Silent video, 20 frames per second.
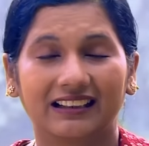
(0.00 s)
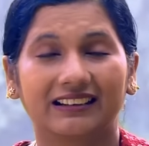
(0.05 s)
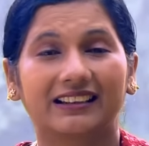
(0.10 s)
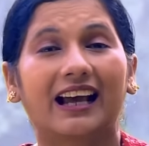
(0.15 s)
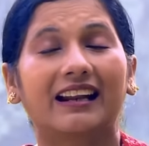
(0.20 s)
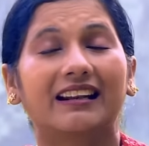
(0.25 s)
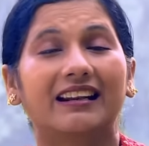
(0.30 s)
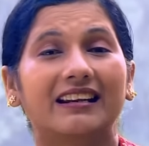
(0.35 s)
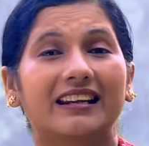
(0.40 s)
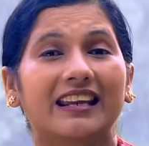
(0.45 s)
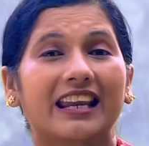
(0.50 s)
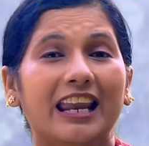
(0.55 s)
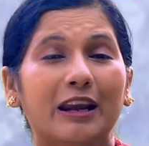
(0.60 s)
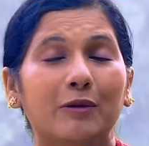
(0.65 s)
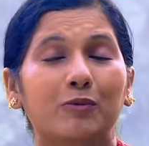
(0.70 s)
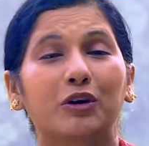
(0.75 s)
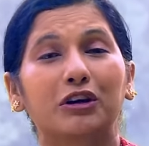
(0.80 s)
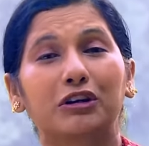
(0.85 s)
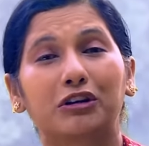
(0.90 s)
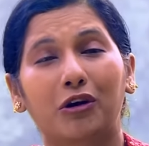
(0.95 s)
that
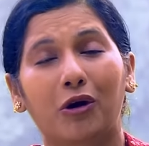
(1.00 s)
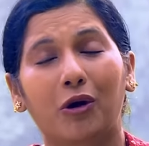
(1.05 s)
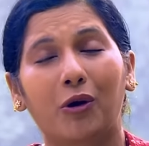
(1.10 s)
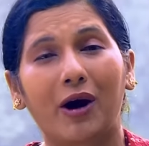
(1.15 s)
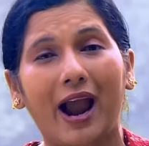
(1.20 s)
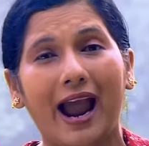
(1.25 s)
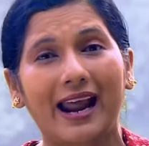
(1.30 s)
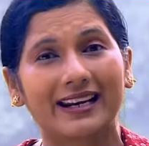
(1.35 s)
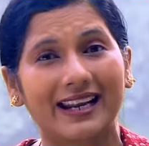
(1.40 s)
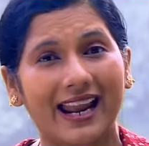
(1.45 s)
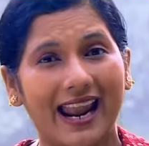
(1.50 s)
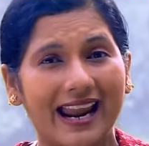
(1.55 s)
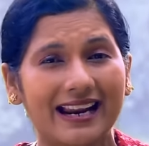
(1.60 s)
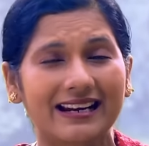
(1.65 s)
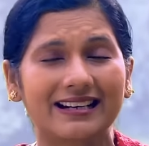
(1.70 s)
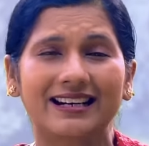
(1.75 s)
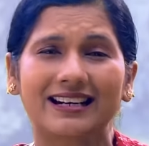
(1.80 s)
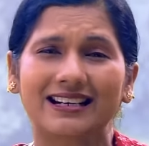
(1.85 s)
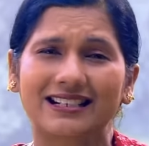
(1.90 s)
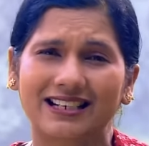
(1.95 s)
he would go and
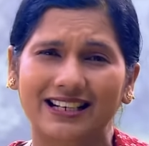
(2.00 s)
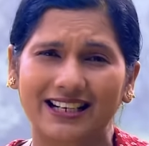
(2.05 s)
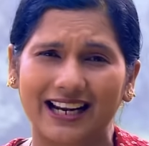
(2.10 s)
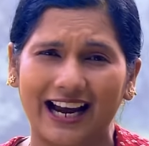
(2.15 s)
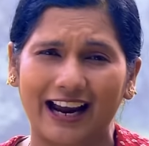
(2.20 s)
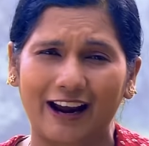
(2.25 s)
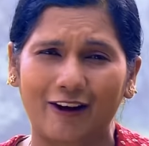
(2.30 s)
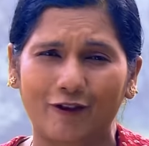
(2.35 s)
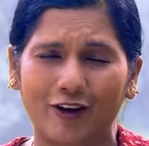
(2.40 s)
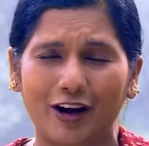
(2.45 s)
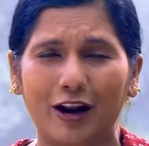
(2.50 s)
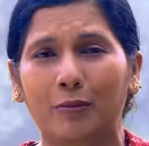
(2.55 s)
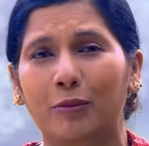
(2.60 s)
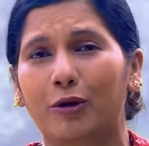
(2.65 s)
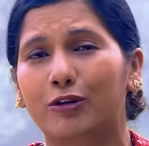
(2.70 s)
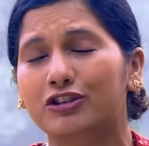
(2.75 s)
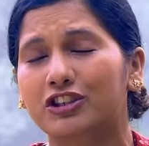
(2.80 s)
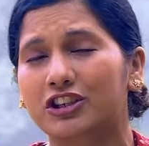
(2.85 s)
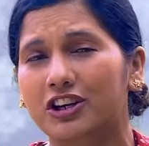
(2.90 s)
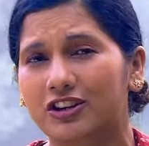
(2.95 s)
end his life in a
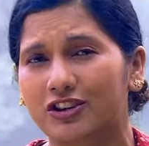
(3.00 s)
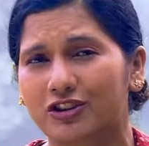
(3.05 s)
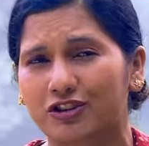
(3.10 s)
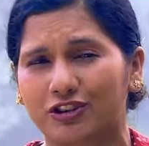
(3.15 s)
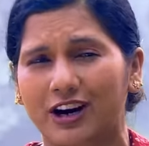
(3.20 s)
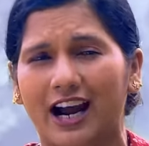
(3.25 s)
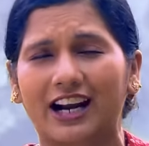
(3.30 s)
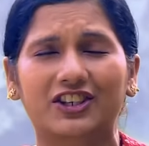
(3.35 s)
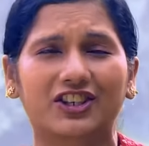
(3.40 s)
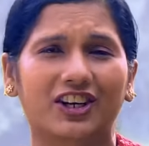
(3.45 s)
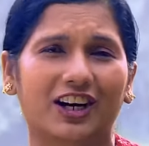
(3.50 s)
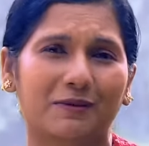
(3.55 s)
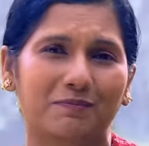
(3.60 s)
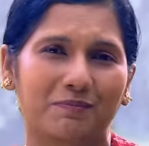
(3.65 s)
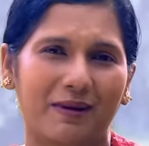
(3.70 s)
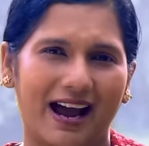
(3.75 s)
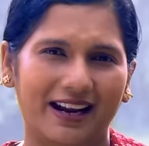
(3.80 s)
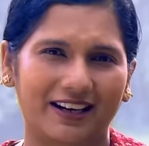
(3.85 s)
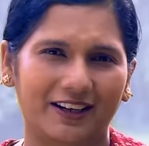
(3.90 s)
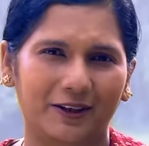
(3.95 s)
most tragic
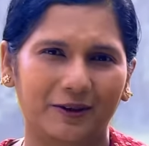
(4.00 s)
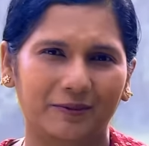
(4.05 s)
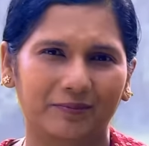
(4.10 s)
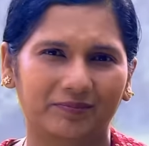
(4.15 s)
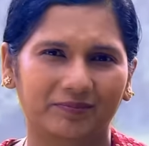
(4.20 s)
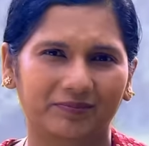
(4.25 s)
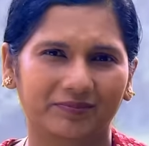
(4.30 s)
manner.